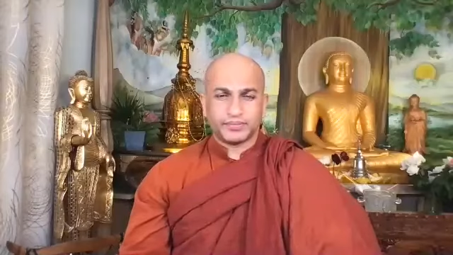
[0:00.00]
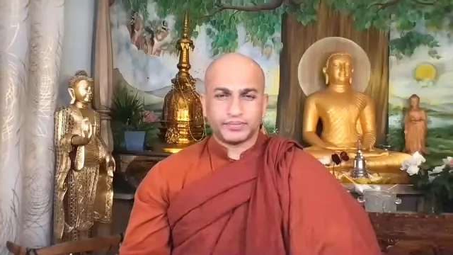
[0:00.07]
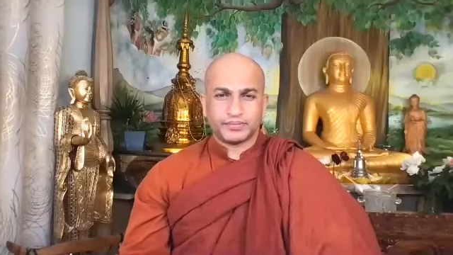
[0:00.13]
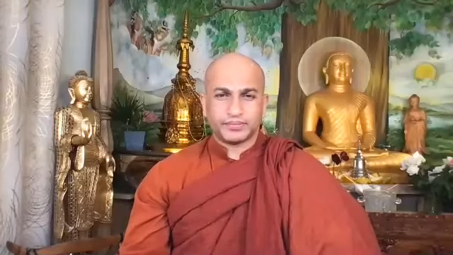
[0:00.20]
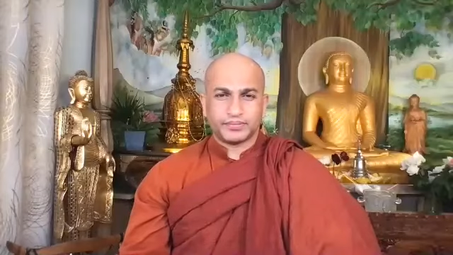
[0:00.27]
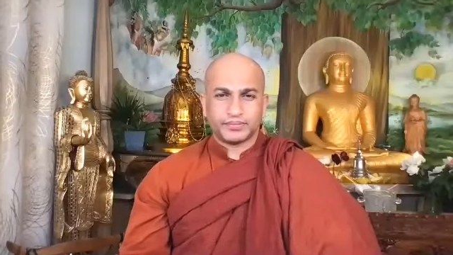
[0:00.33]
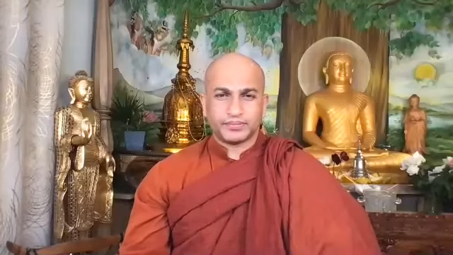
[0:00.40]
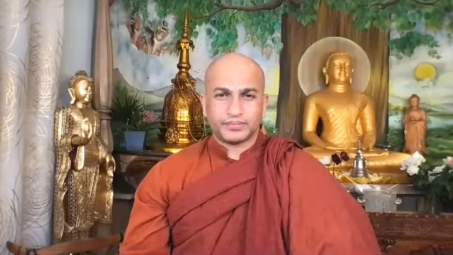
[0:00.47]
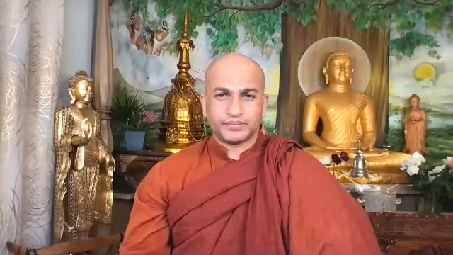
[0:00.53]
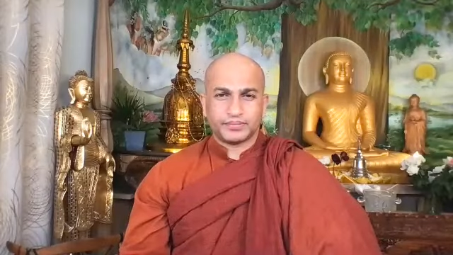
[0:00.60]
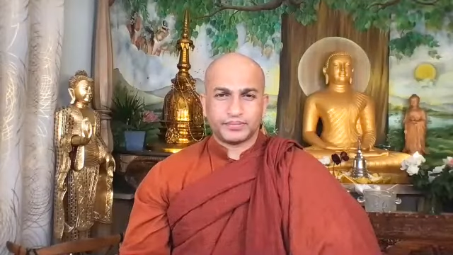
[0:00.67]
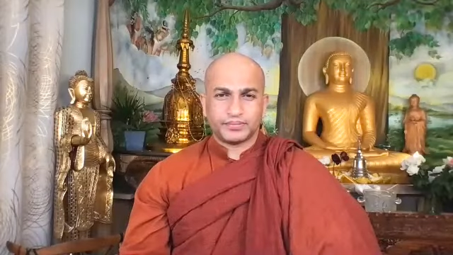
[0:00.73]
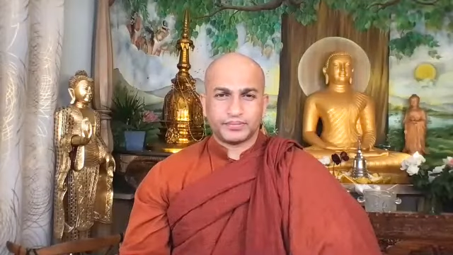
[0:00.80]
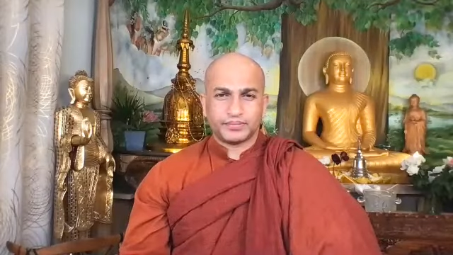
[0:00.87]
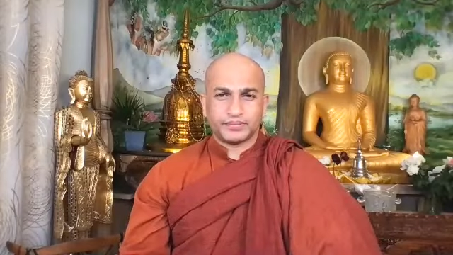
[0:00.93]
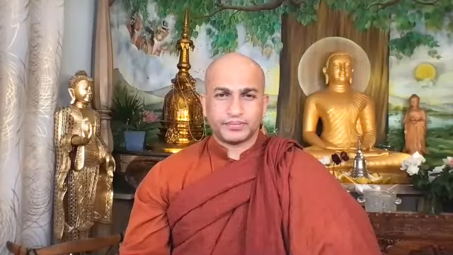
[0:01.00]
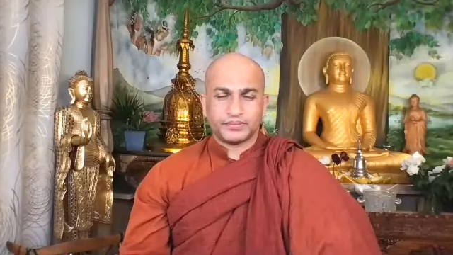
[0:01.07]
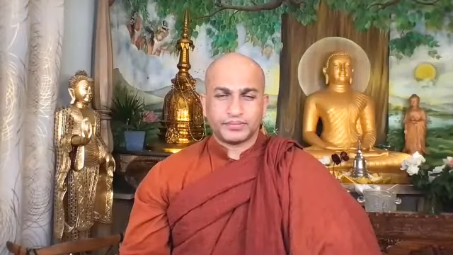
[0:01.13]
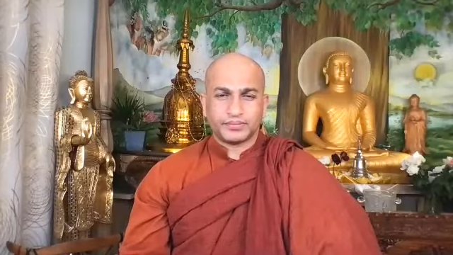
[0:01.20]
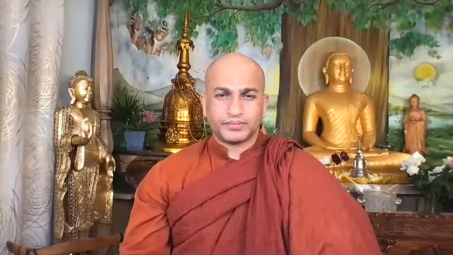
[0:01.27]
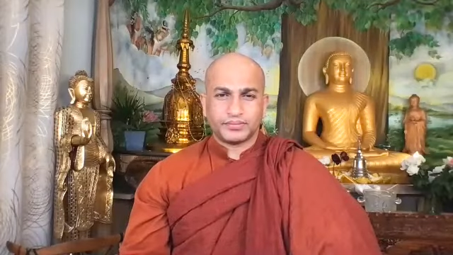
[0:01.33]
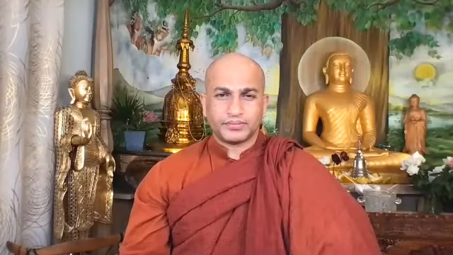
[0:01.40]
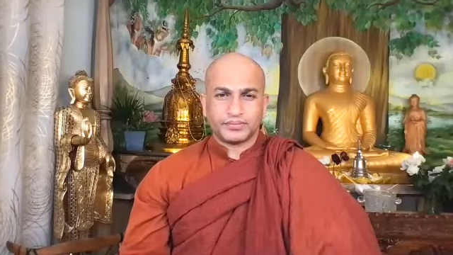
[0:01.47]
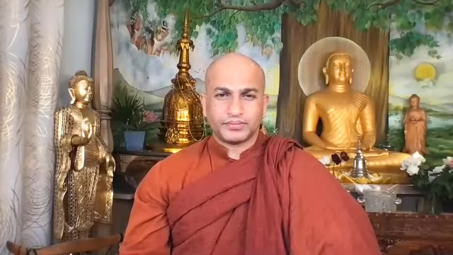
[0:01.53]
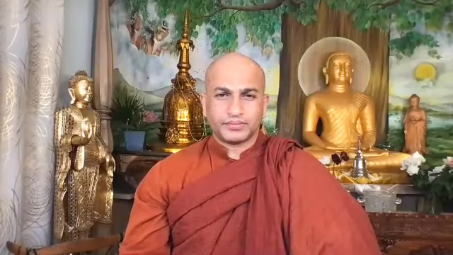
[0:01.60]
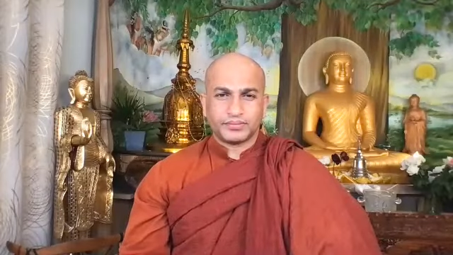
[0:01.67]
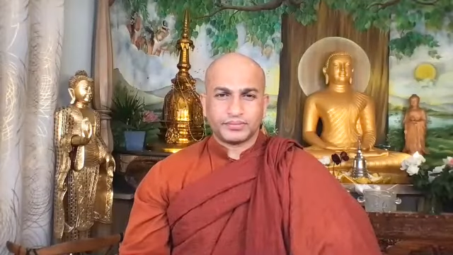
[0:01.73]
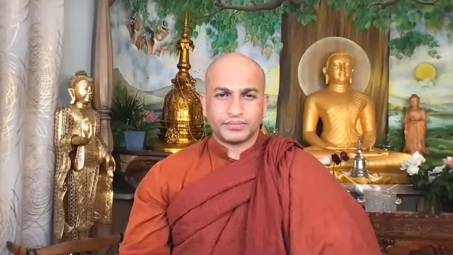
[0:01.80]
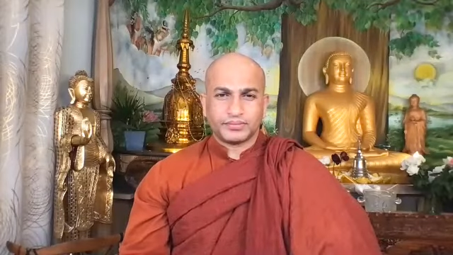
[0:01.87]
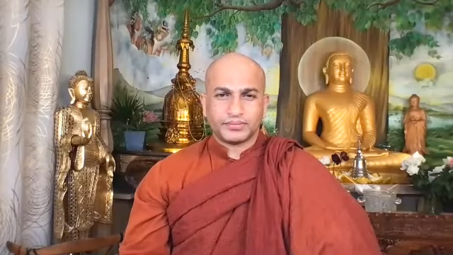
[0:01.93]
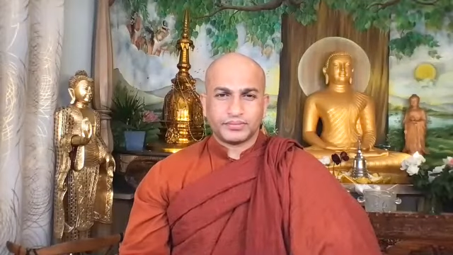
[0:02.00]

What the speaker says: No one is speaking in this clip.